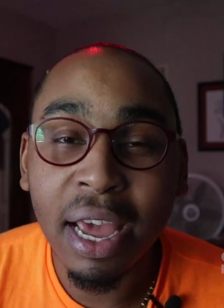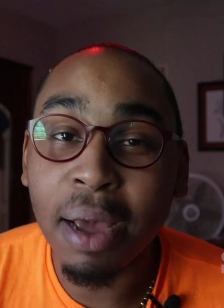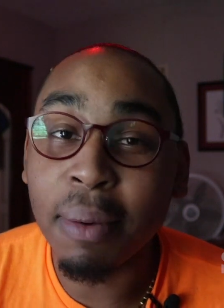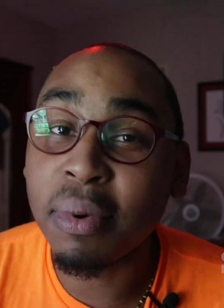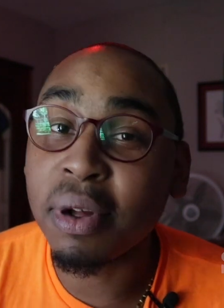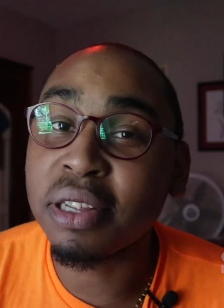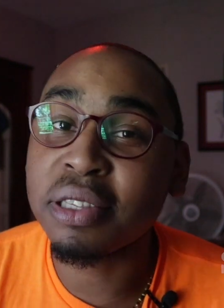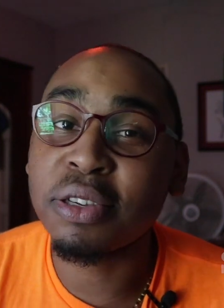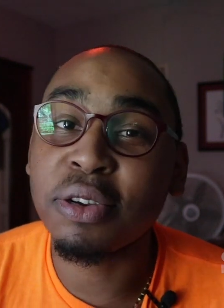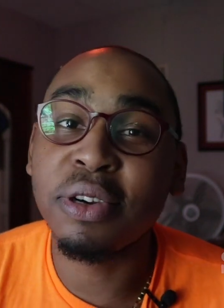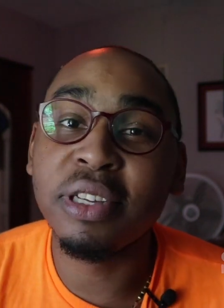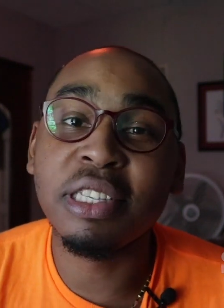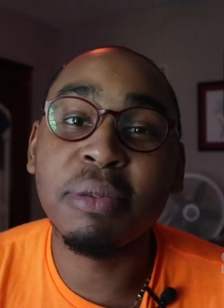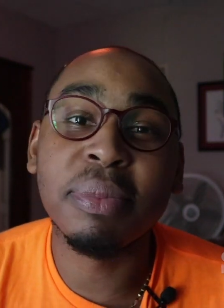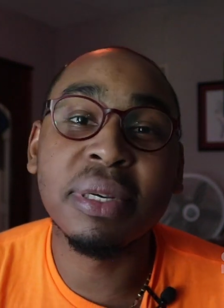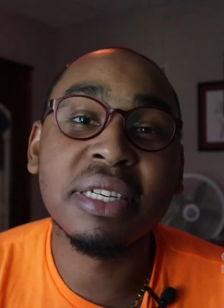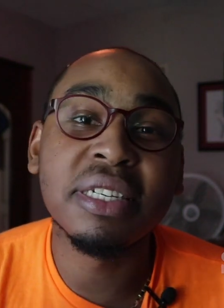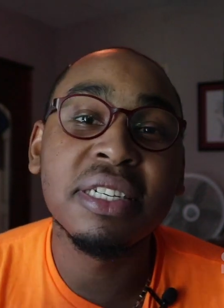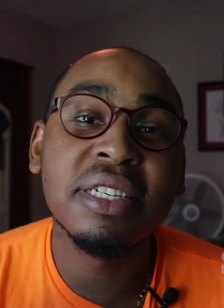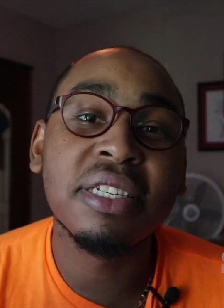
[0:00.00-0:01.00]
I'm also going to
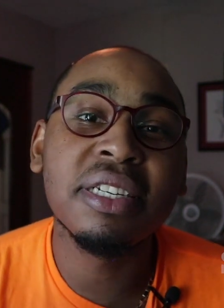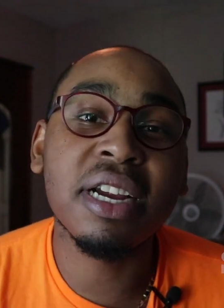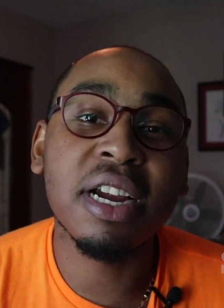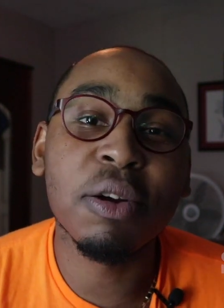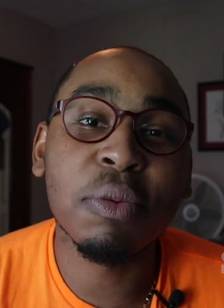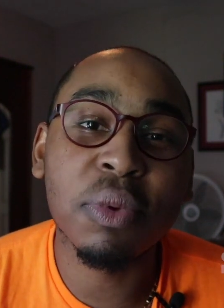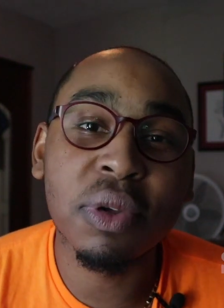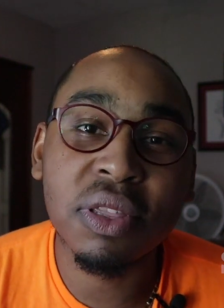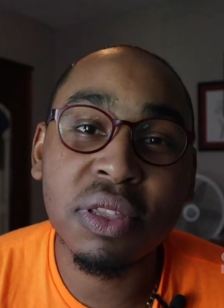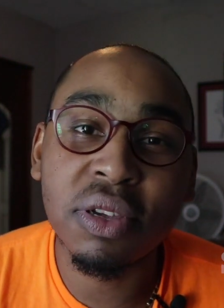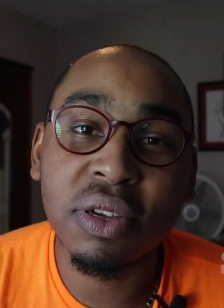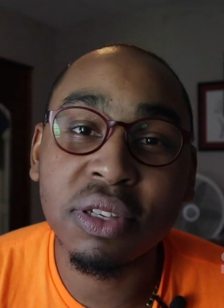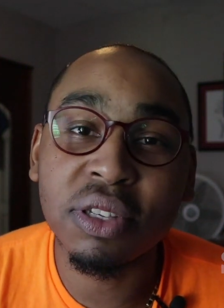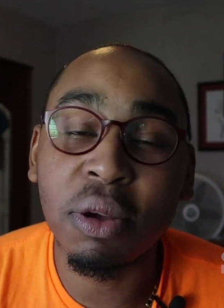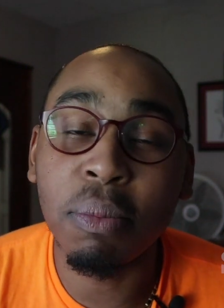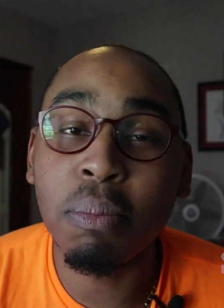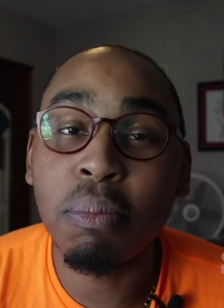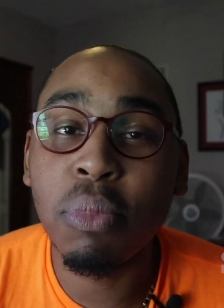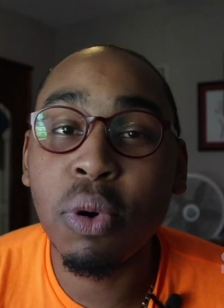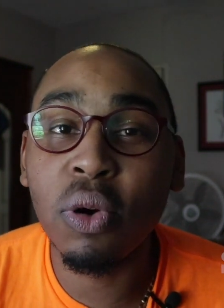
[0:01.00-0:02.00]
be sharing with you
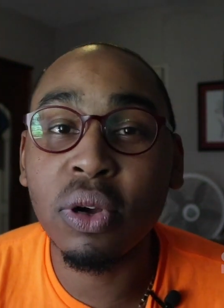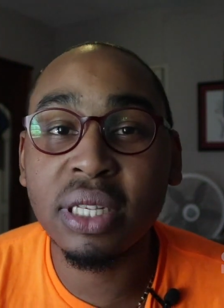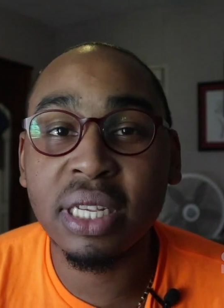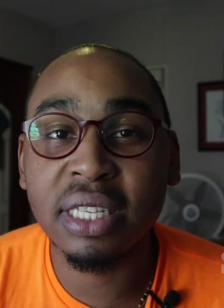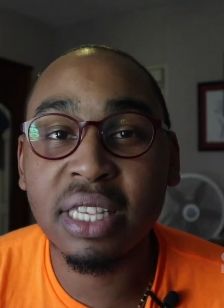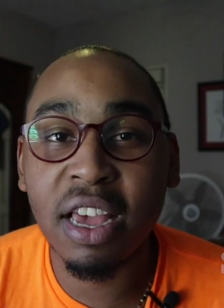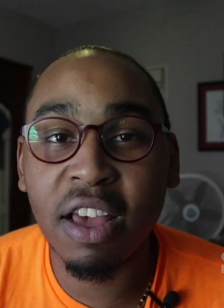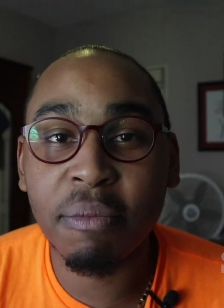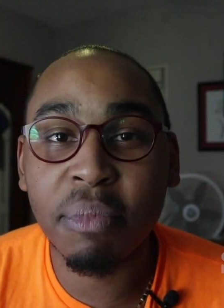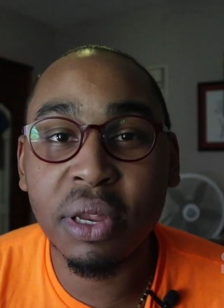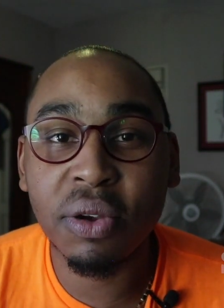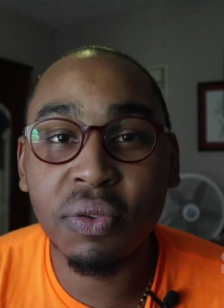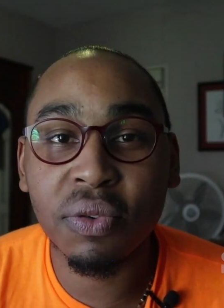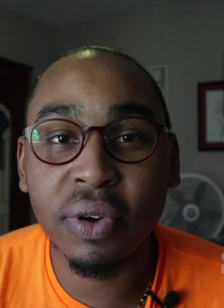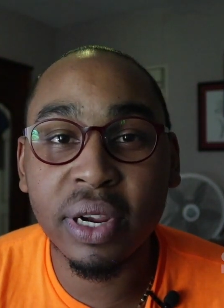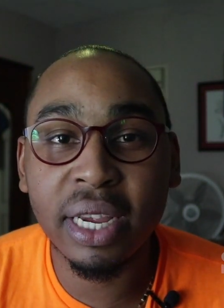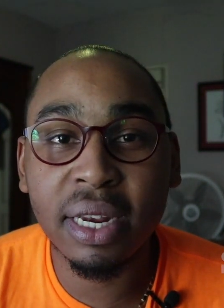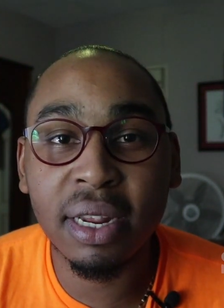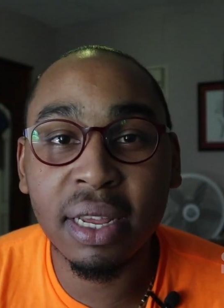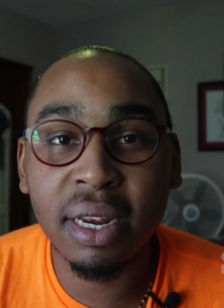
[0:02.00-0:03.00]
some books that I've been
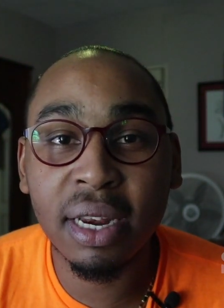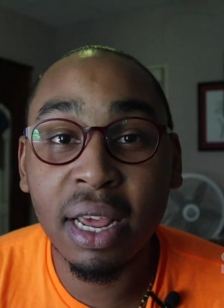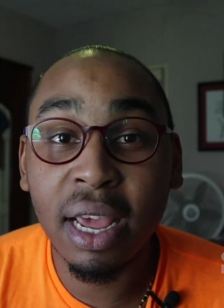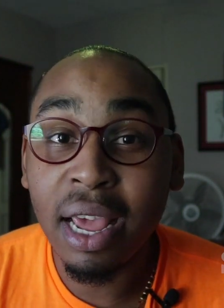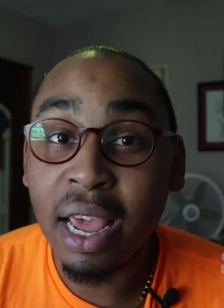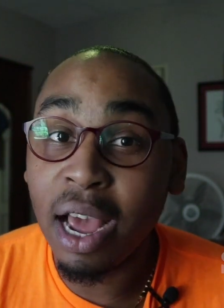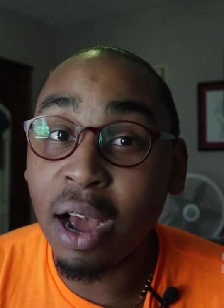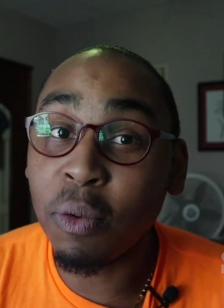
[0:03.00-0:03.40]
reading